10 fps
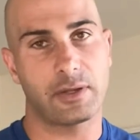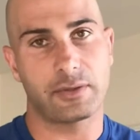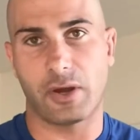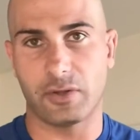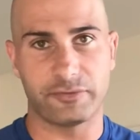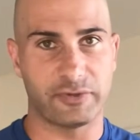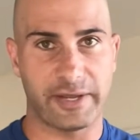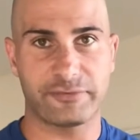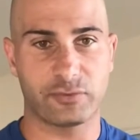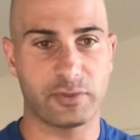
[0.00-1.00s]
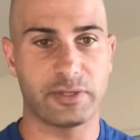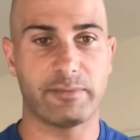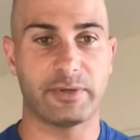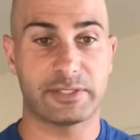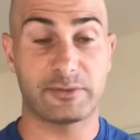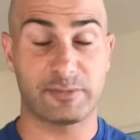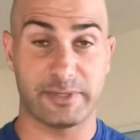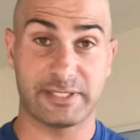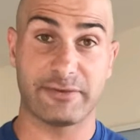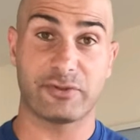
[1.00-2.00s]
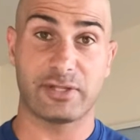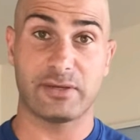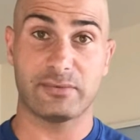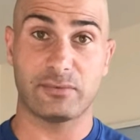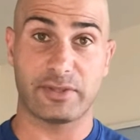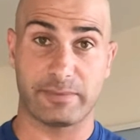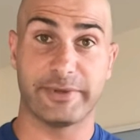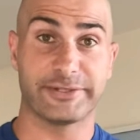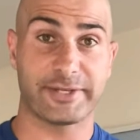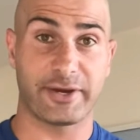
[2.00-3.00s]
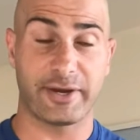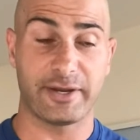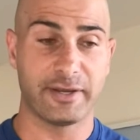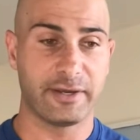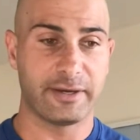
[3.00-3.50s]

all of life, really, but specifically with the military.